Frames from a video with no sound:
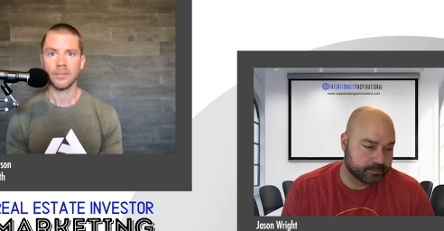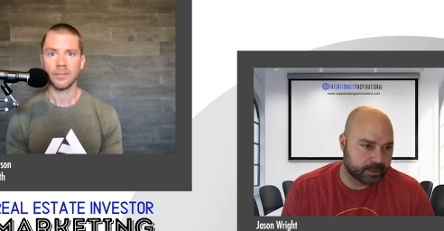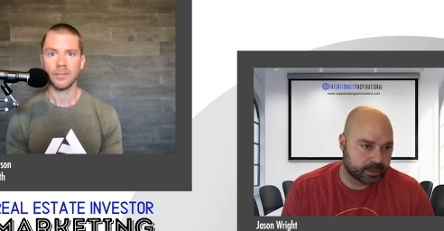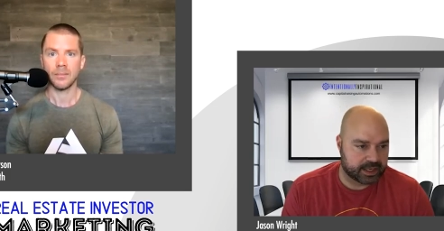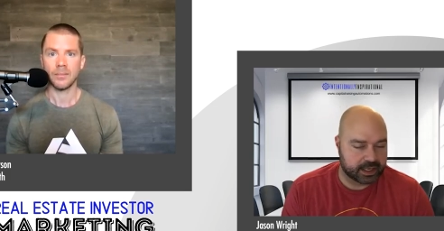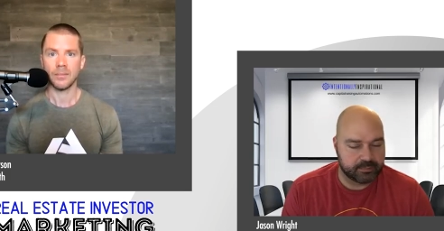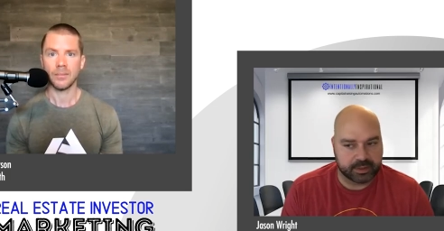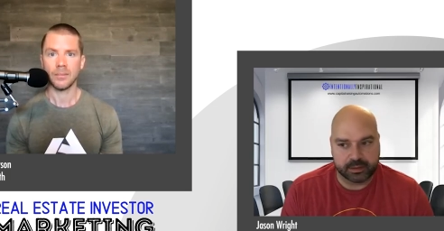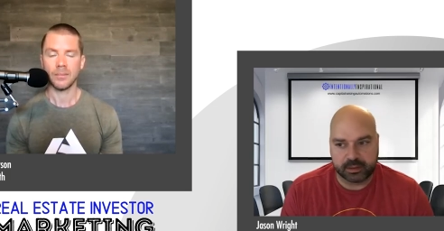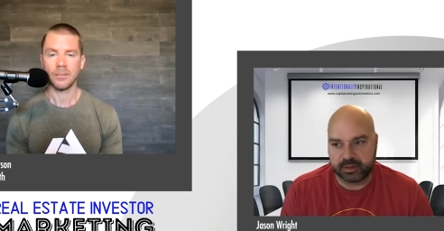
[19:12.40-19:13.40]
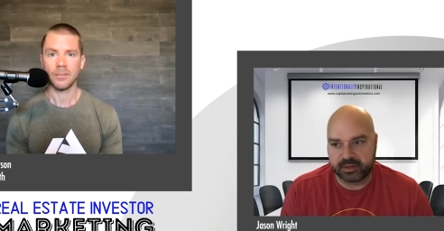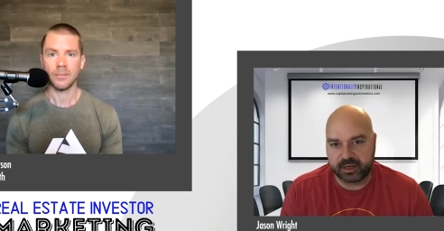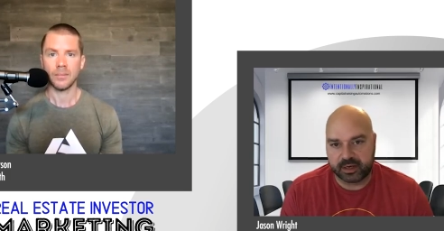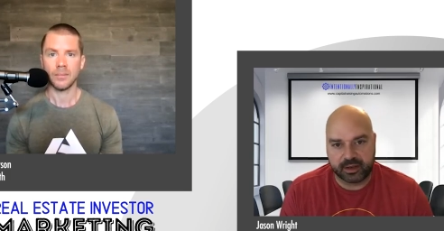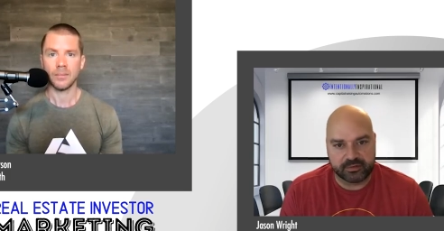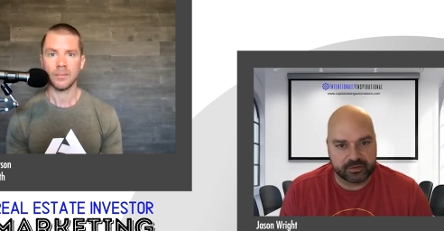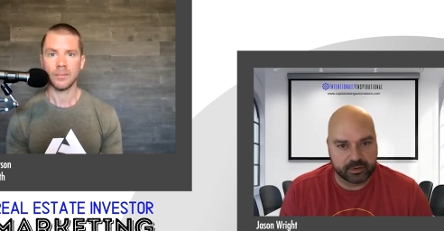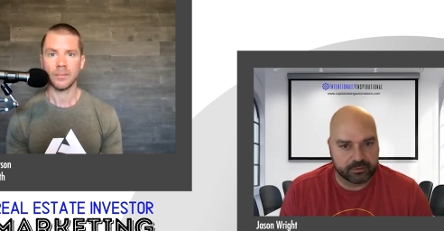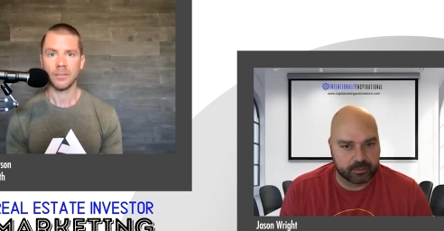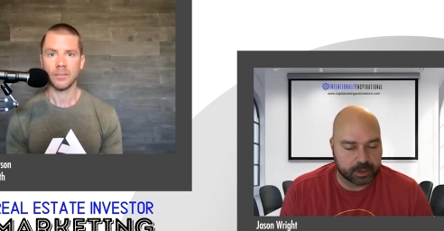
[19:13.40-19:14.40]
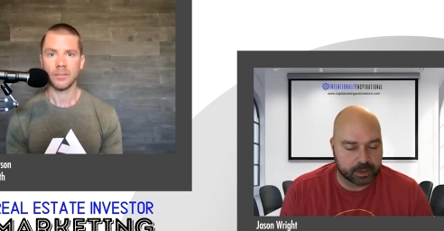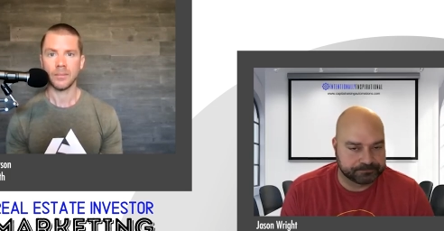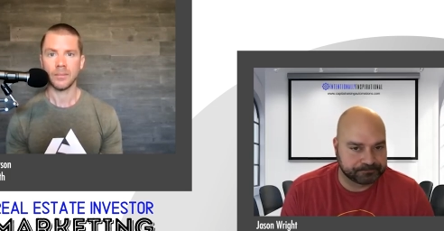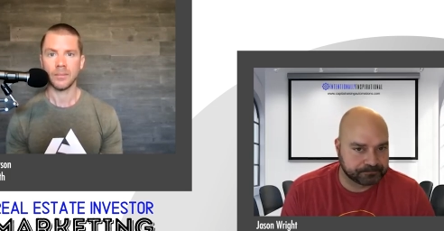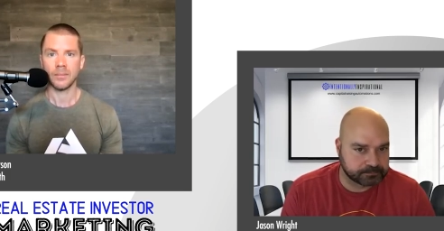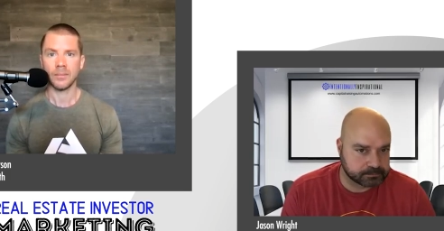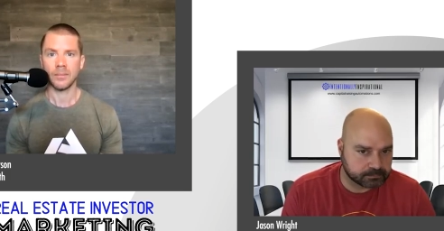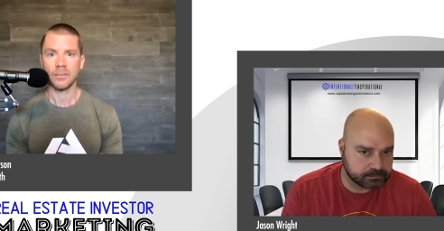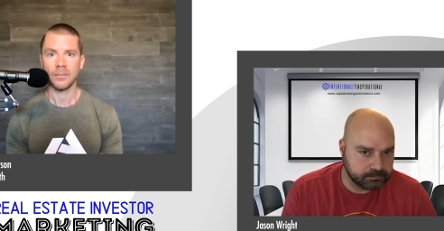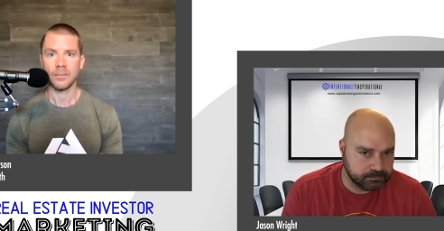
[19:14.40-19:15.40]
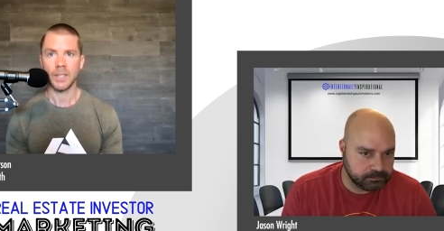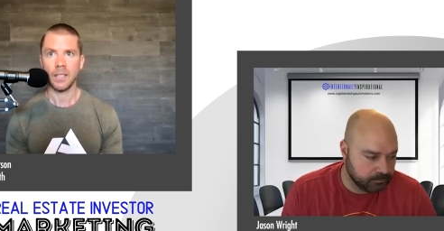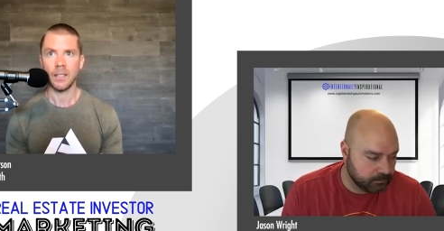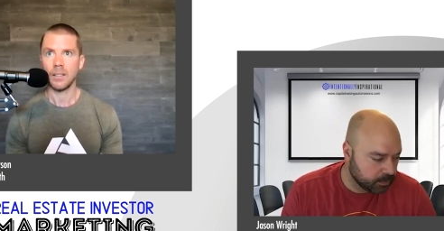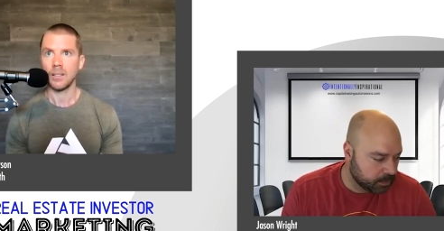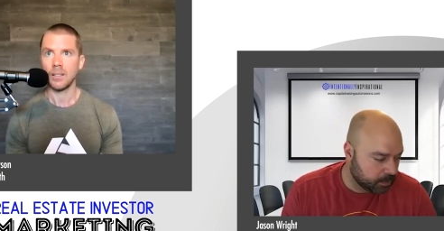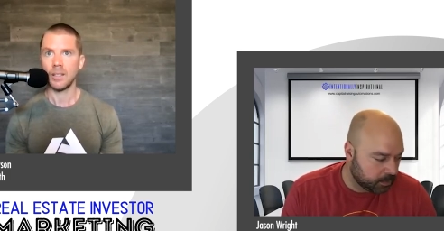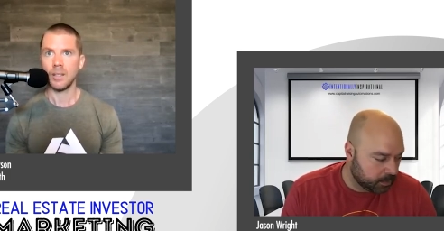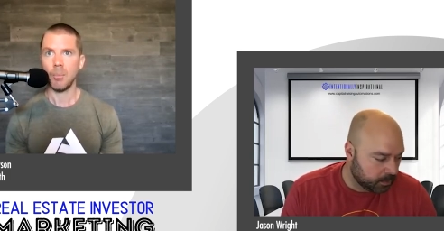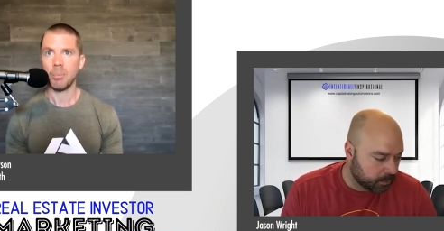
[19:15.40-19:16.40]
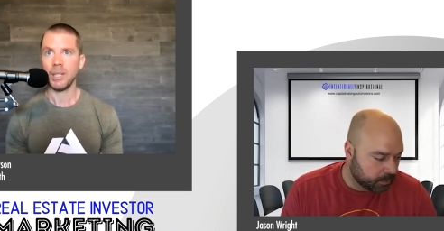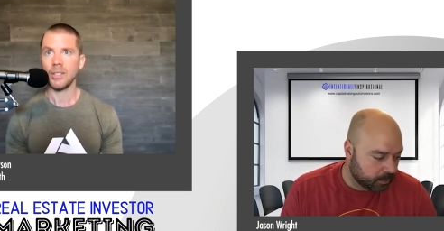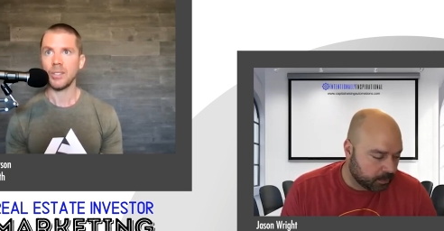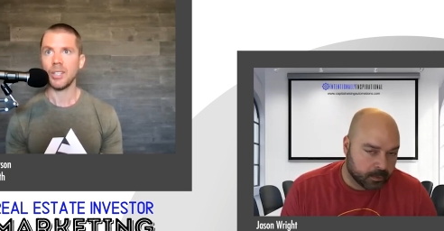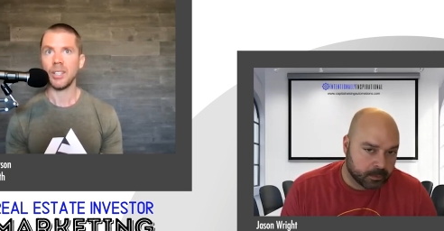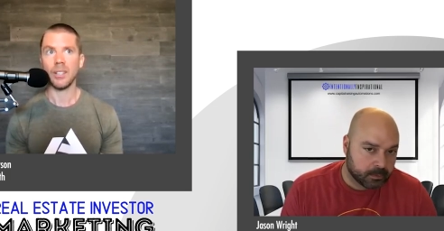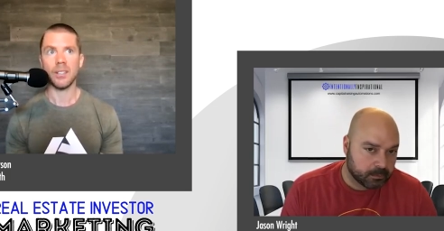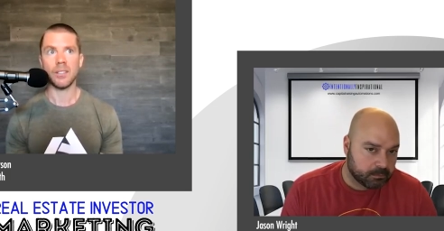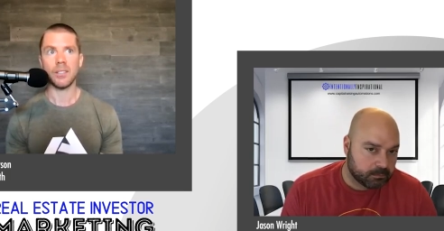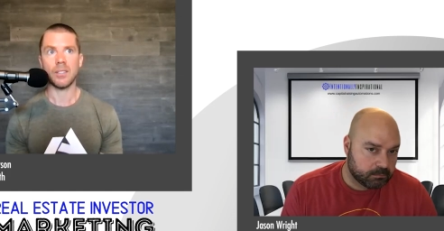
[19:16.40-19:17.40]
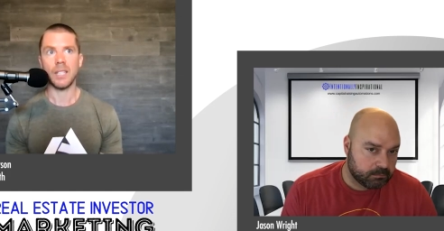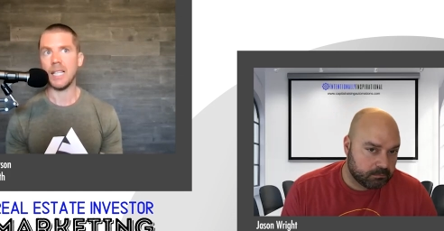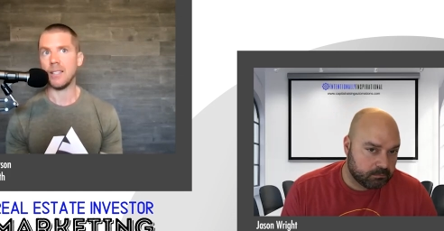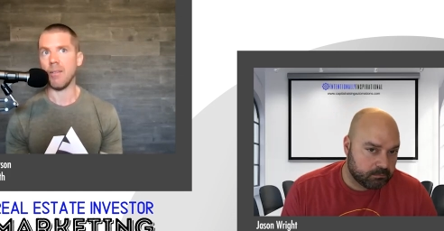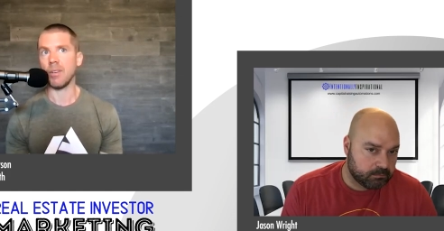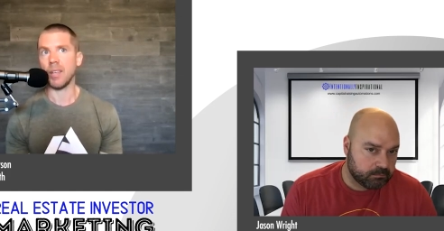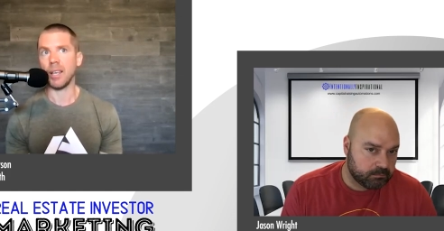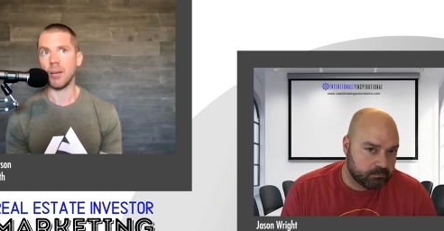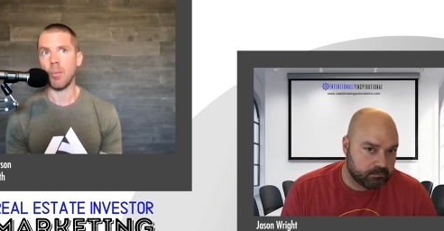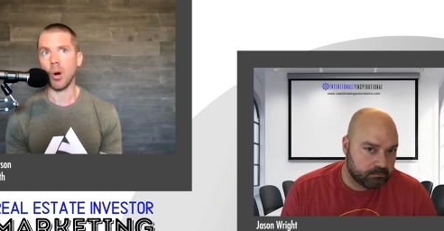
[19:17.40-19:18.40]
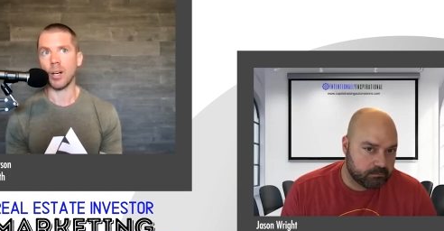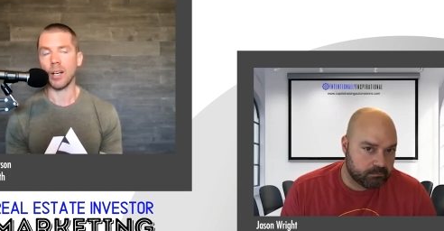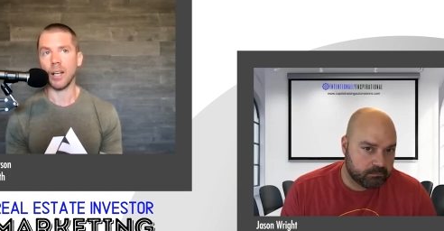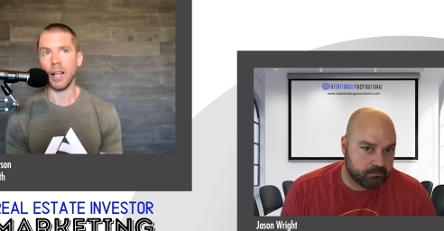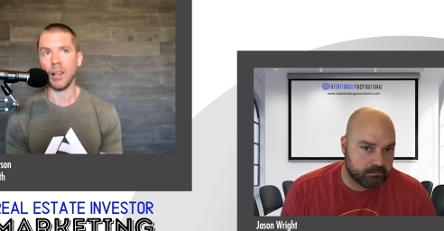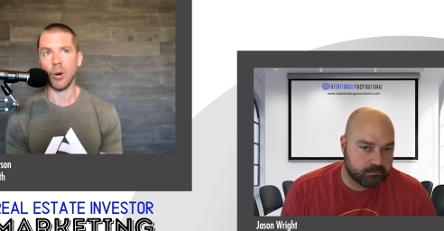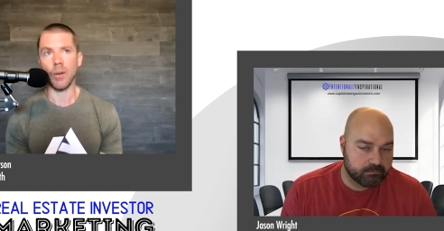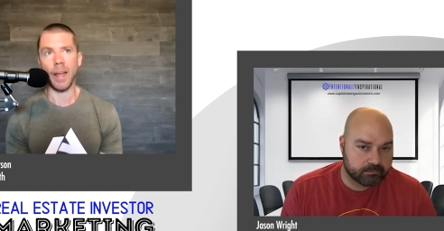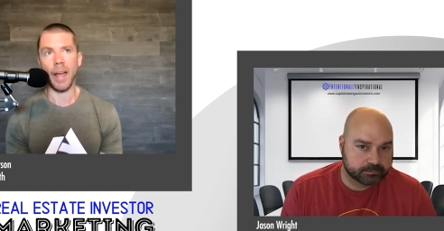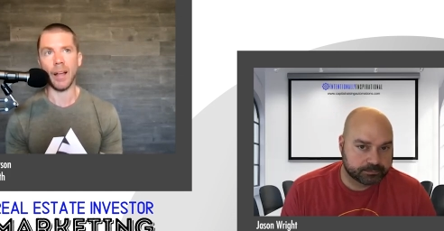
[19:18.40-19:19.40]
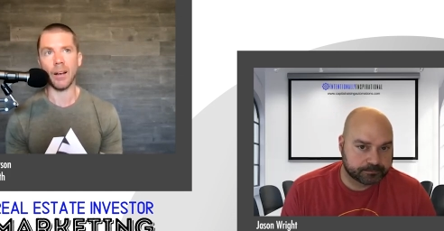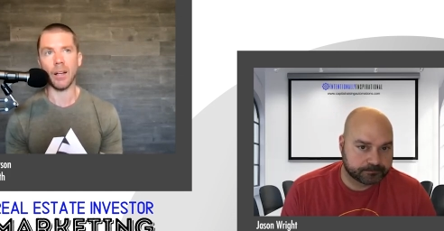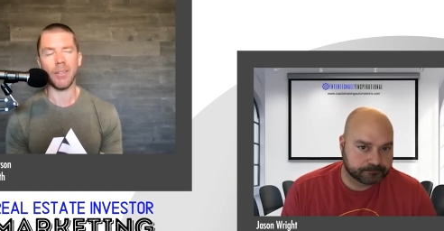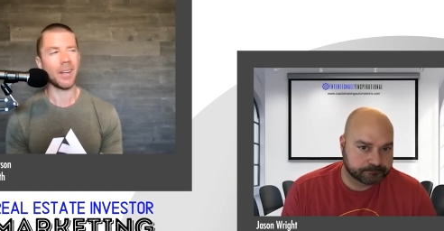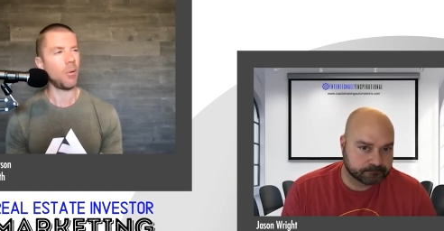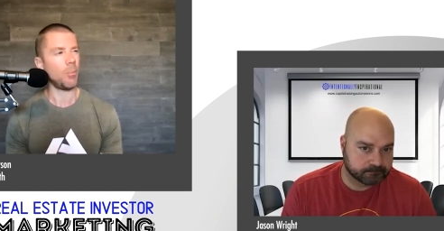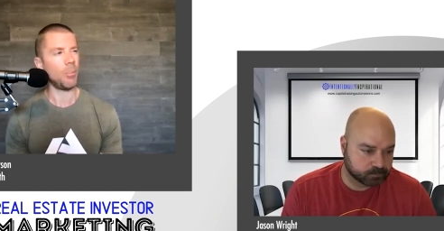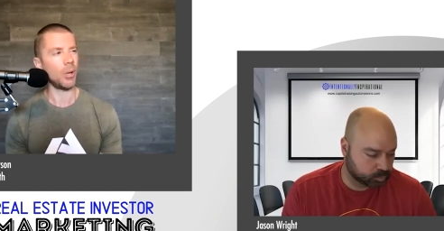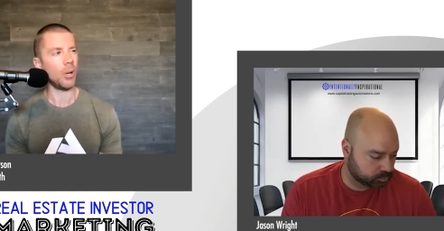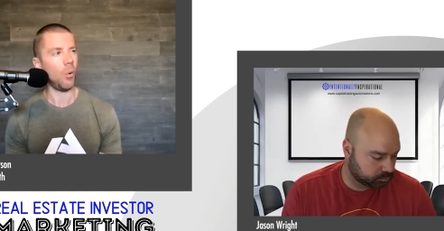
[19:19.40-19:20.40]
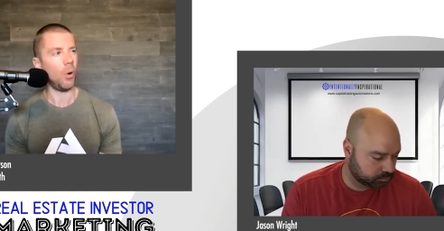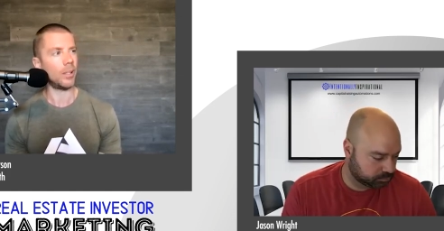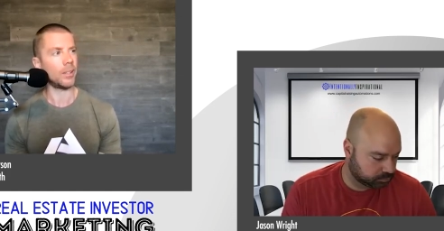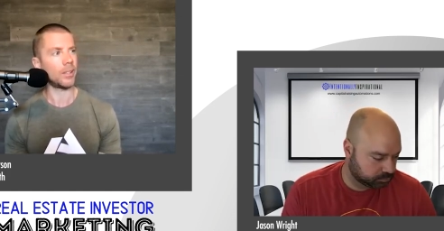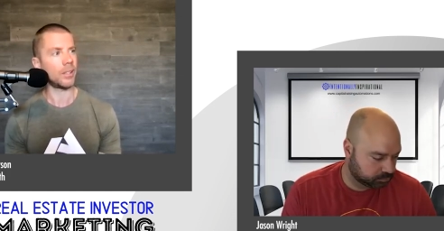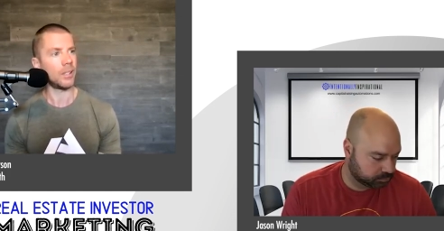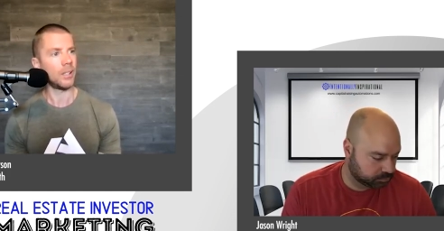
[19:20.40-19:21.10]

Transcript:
Speaker 1: that can be good, but it's not necessary as well.
Speaker 2: Simplicity is everything in marketing. I learned that. I forget what book it was.